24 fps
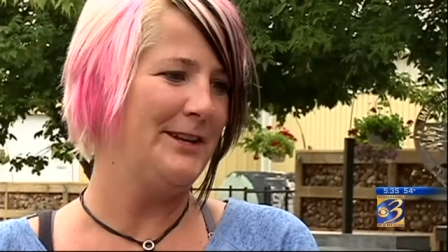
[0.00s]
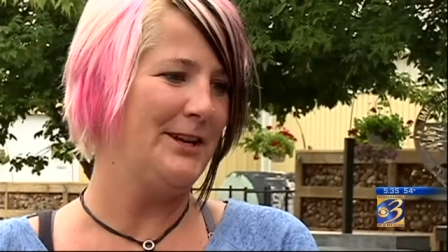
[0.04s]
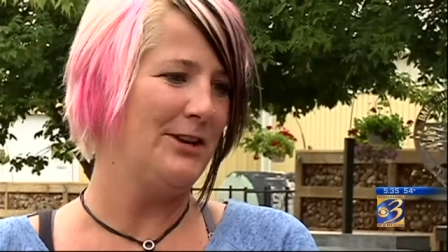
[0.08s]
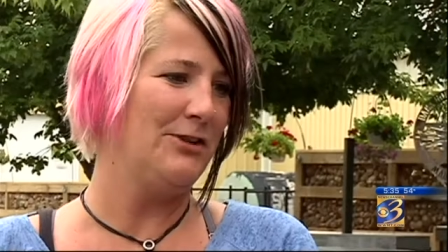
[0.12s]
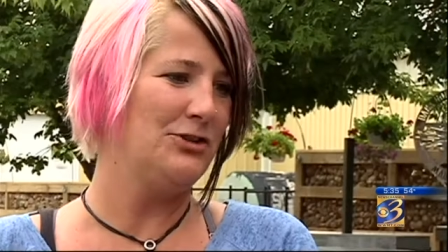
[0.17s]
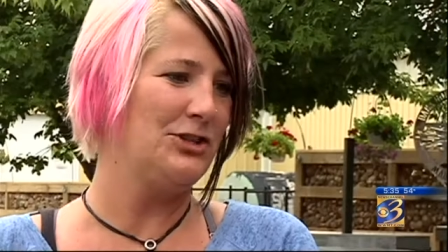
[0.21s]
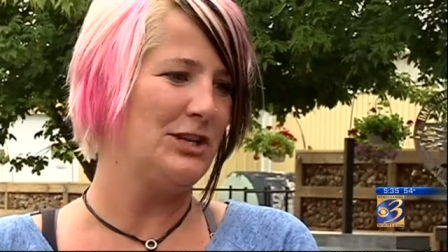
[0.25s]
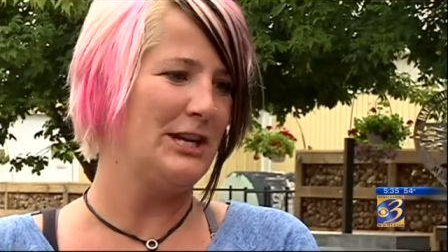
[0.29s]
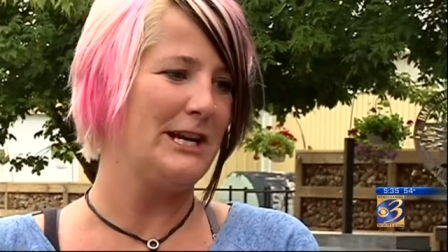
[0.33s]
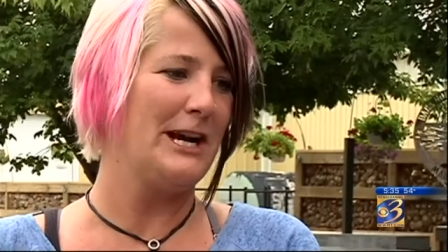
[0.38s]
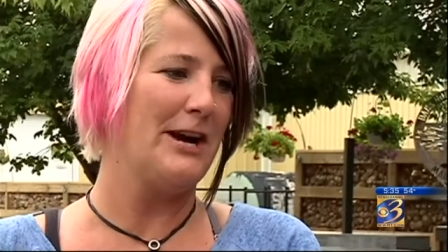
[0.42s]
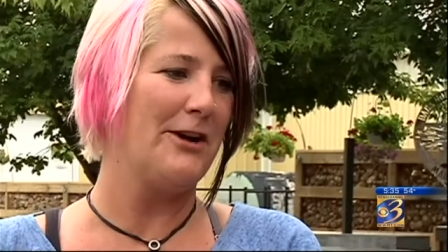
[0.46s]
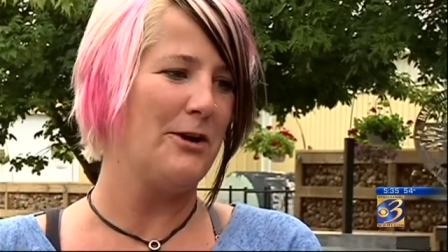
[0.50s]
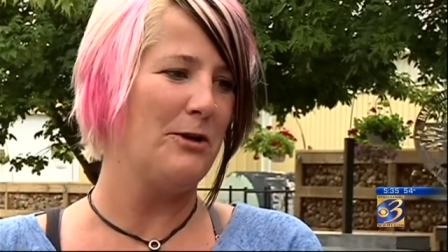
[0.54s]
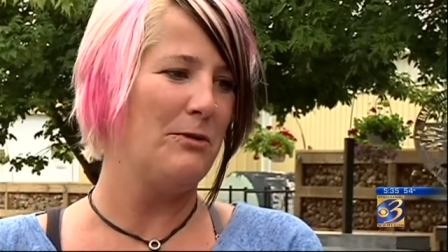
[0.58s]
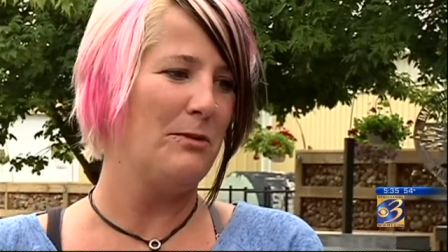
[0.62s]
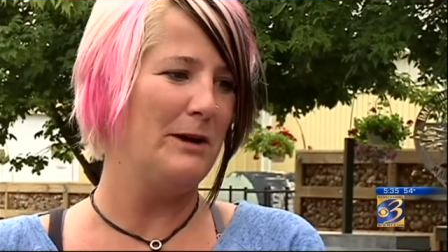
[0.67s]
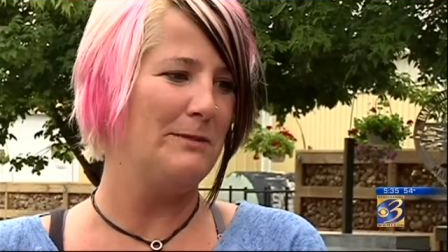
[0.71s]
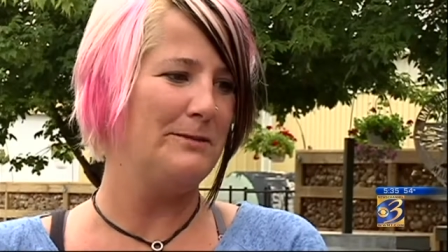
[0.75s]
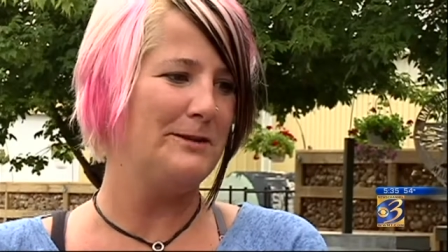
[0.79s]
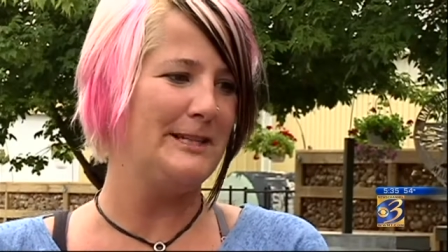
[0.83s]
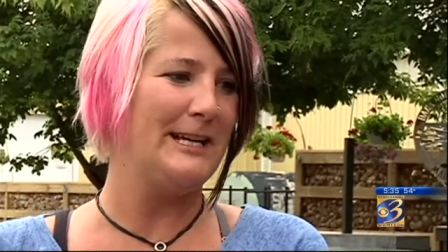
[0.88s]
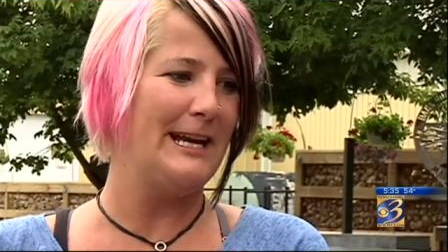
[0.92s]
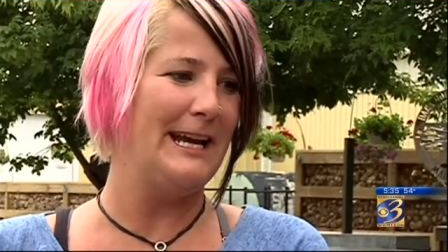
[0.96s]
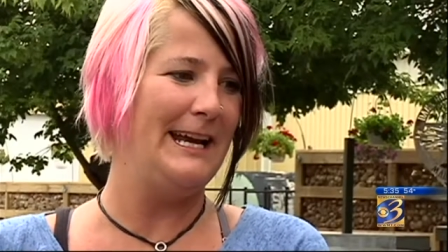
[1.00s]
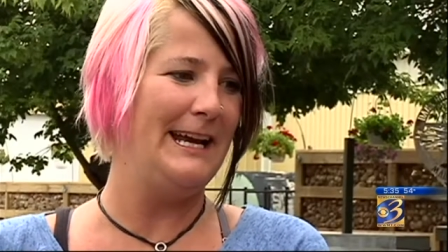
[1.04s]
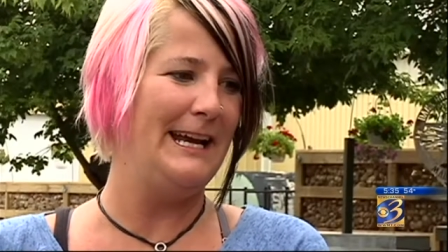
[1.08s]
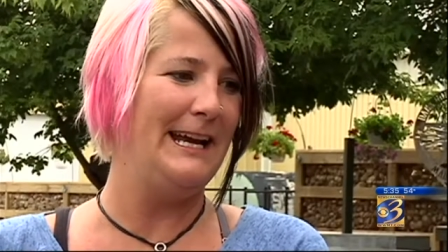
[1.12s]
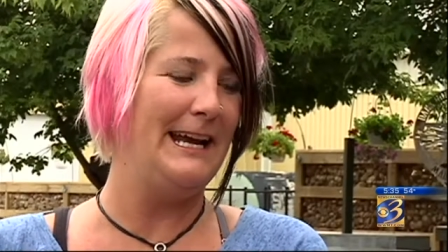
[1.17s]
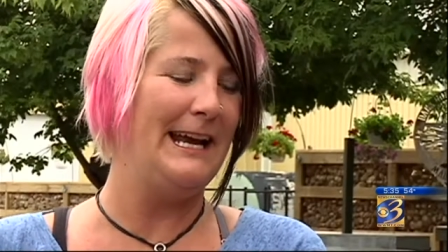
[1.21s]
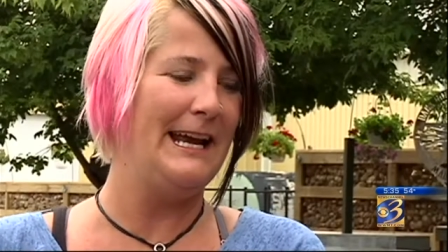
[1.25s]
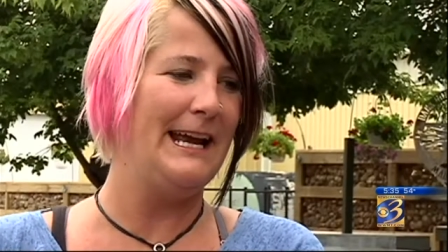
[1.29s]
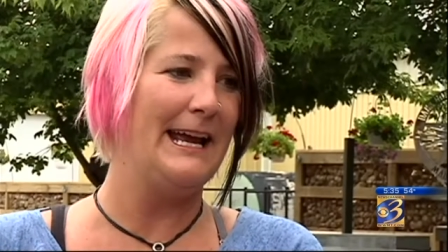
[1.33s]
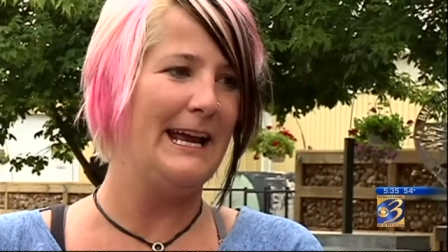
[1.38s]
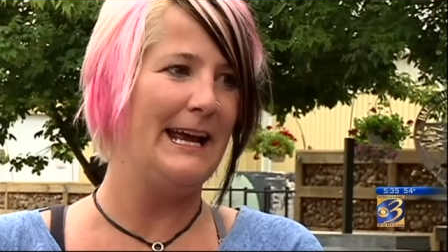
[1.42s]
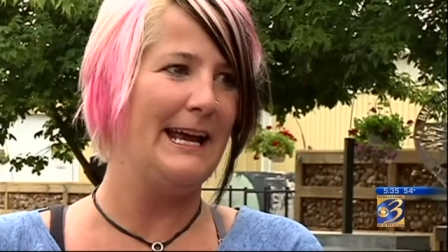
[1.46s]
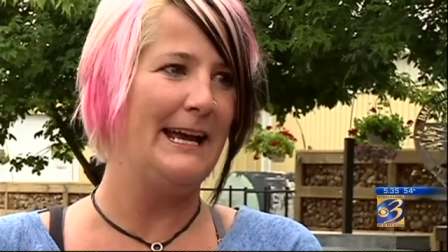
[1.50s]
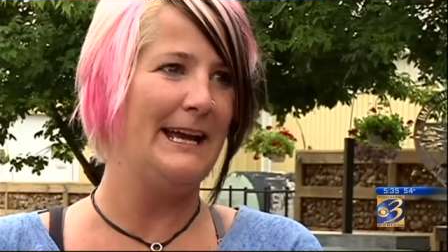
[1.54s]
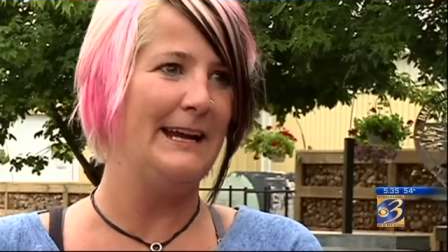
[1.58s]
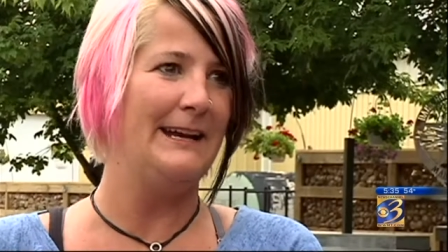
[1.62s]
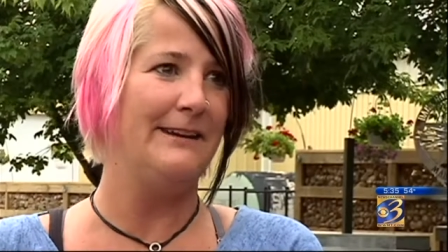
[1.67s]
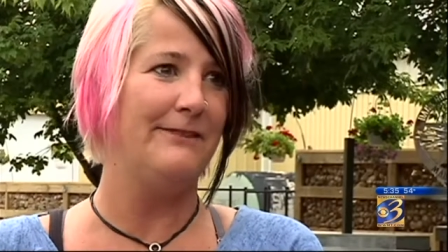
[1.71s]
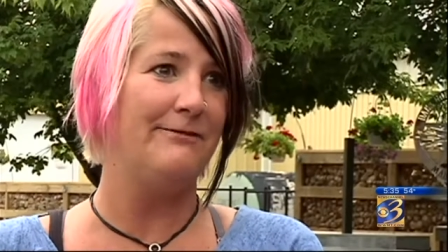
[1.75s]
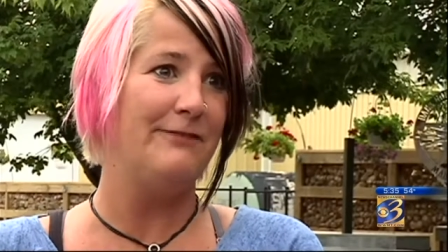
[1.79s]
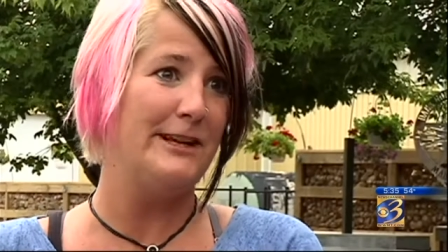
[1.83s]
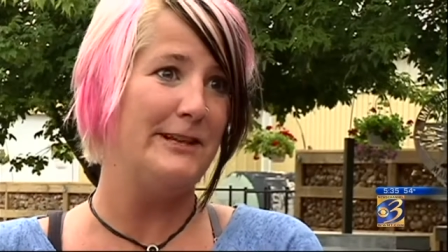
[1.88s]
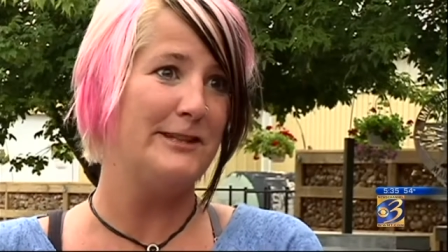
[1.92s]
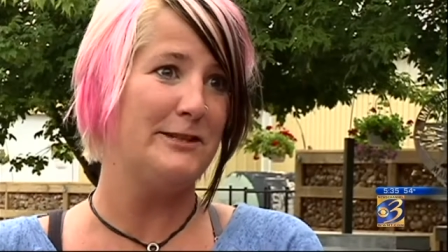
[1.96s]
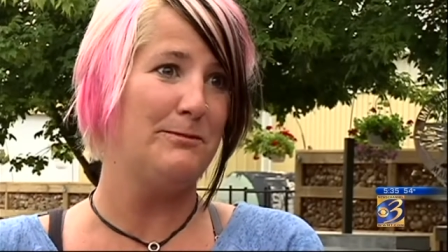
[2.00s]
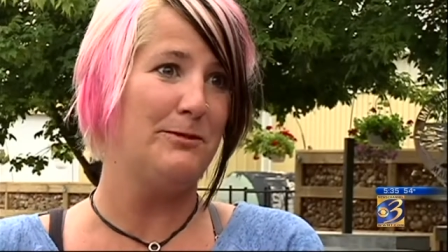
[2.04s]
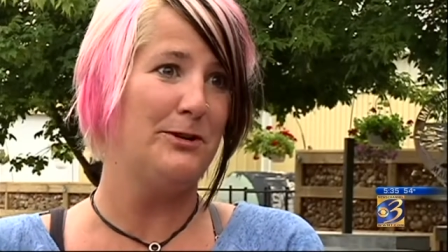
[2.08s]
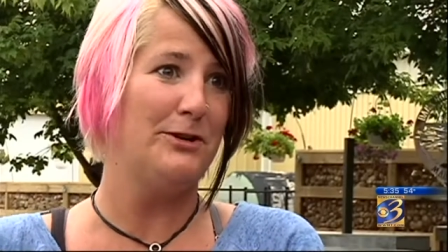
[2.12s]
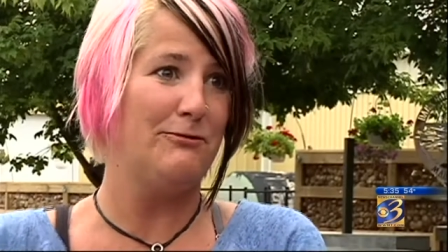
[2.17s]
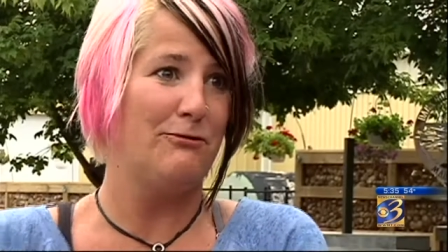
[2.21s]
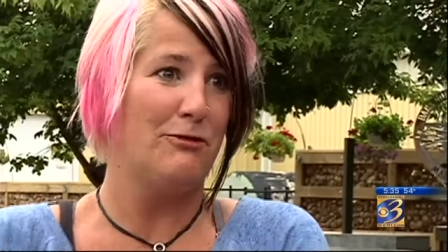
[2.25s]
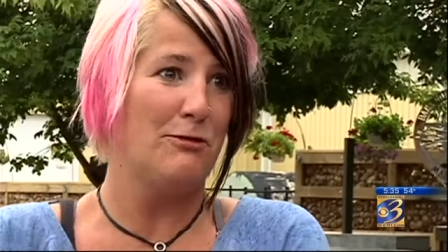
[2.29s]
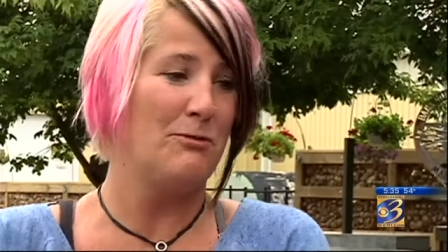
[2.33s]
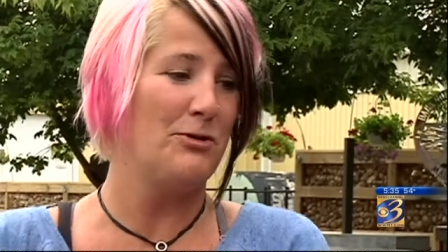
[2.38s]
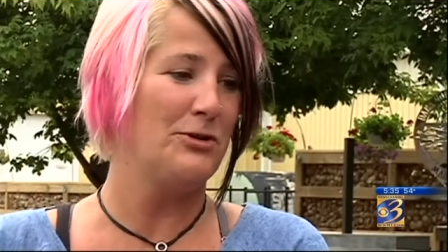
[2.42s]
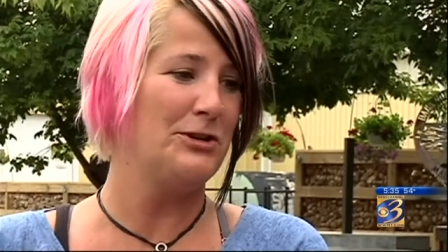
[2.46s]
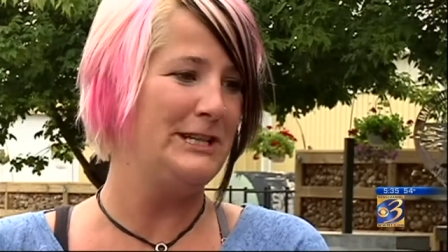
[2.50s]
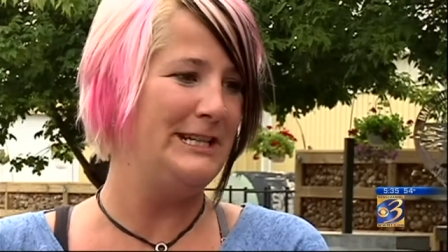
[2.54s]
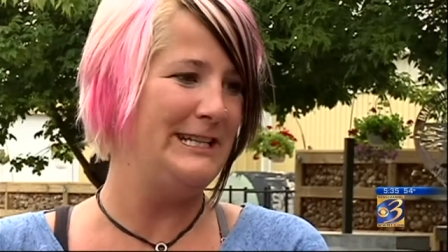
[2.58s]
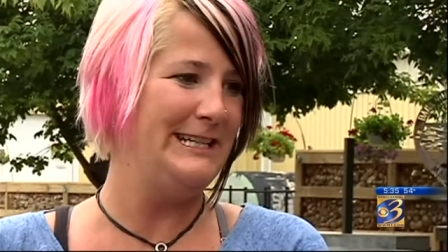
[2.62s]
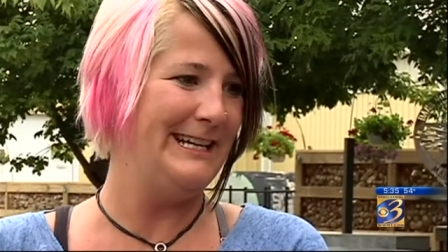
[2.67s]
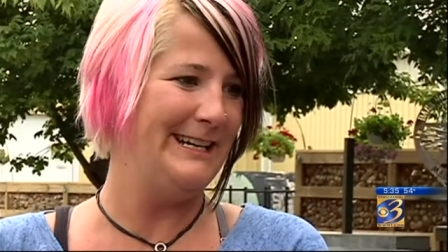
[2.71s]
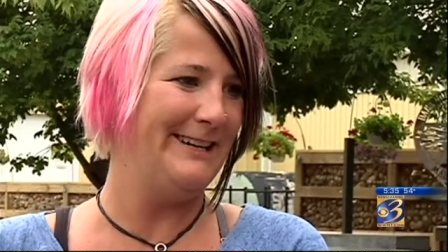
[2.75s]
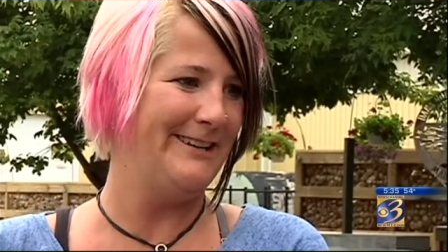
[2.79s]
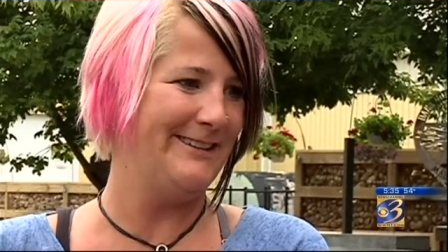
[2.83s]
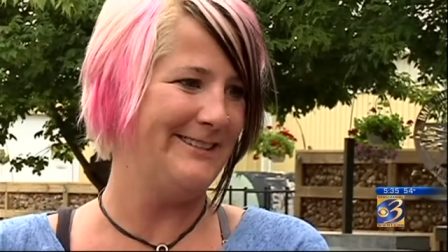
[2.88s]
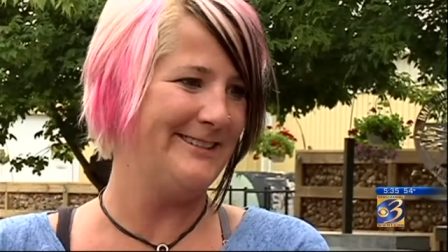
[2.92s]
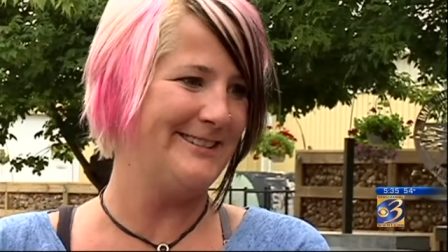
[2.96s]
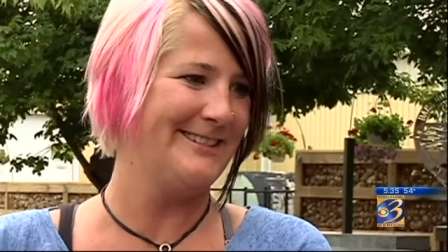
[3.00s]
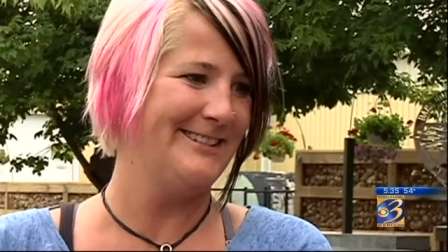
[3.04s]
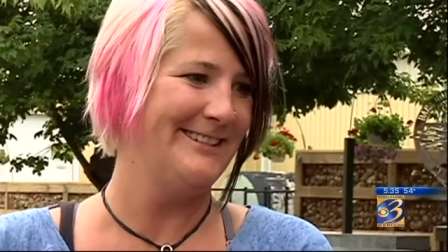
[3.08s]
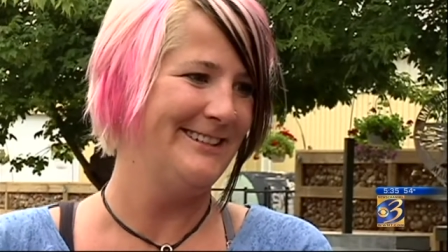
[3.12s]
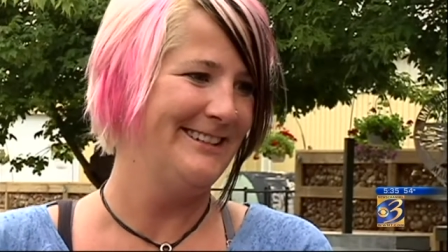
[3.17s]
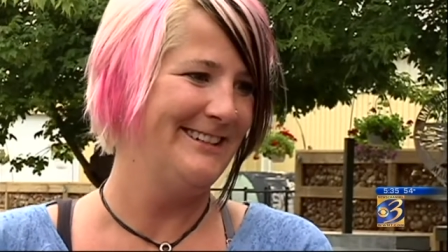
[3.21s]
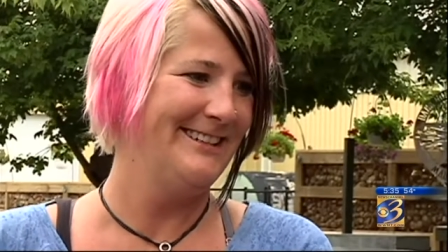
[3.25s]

you know, check out our website and Facebook for more details.